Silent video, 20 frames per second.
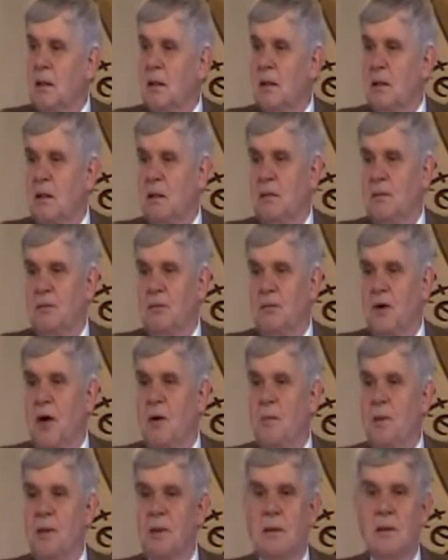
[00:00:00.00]
the
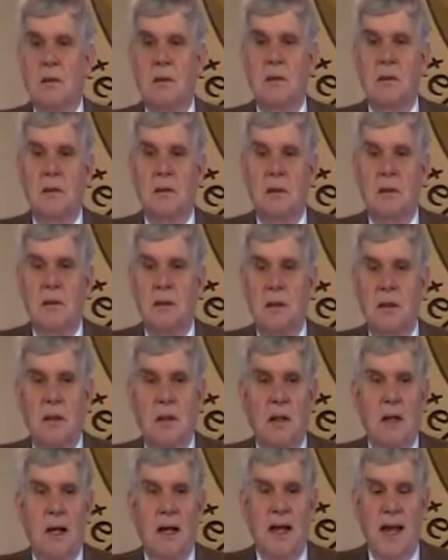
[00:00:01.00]
Roman
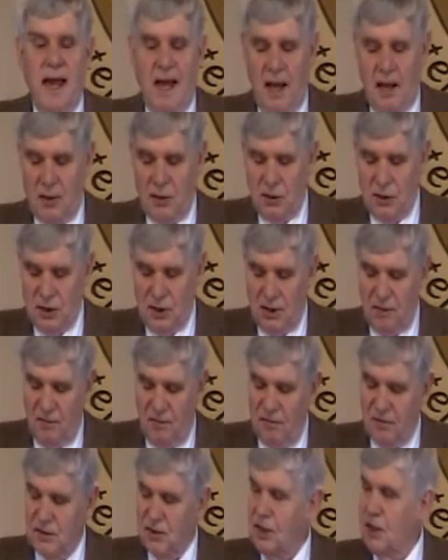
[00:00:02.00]
accounts of
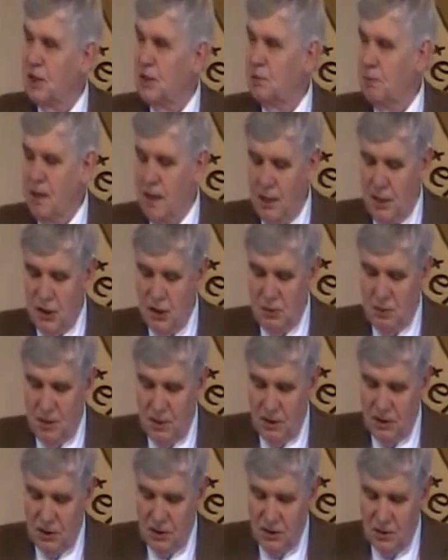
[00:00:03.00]
such
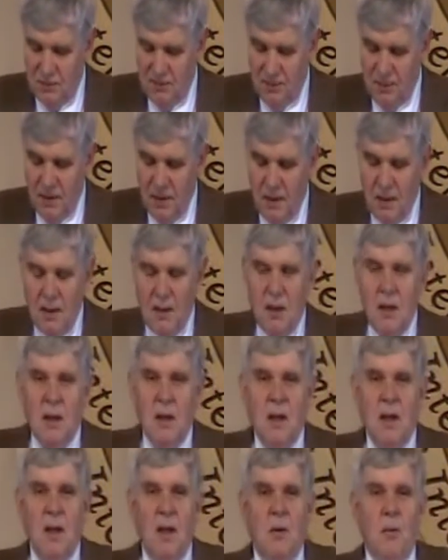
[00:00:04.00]
punishments,
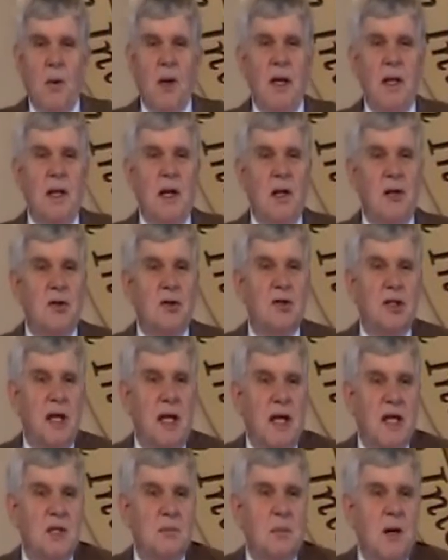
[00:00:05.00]
we can
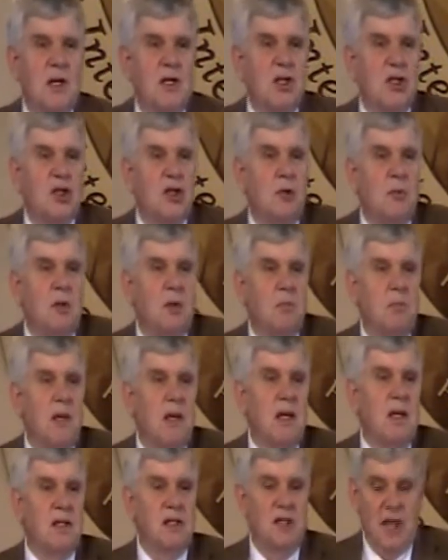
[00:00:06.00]
understand as much as human
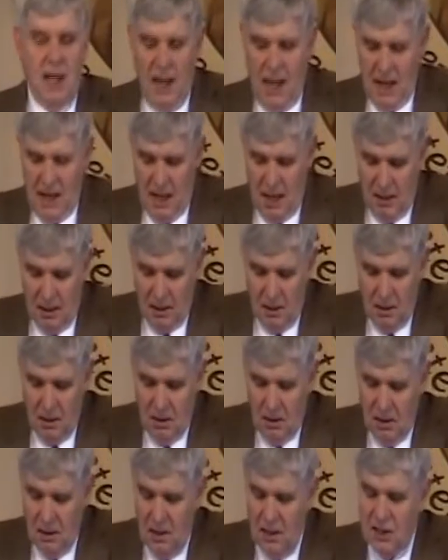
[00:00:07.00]
beings can
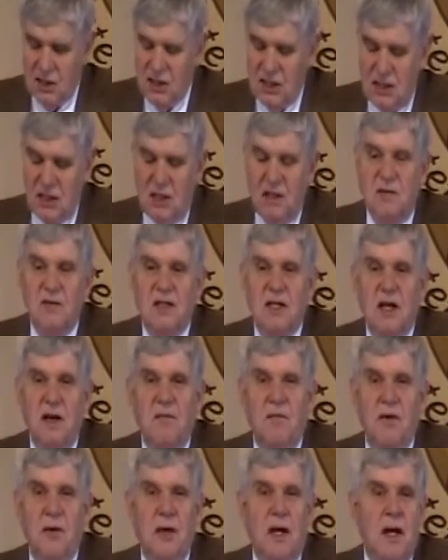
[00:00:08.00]
the extent of
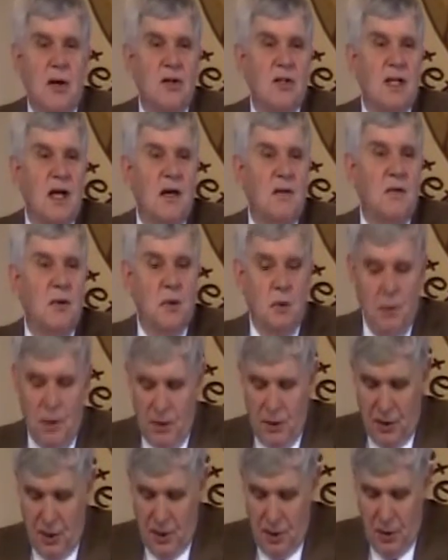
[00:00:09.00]
suffering our Savior
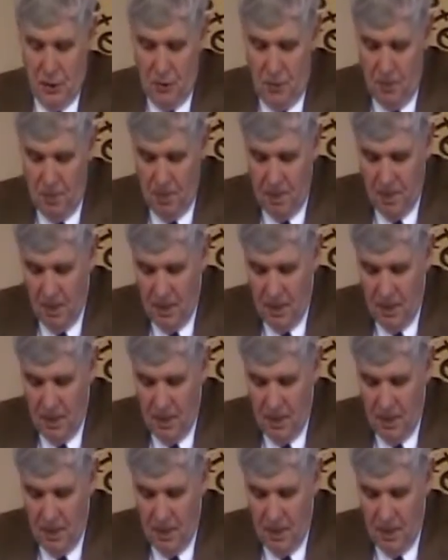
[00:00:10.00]
went through.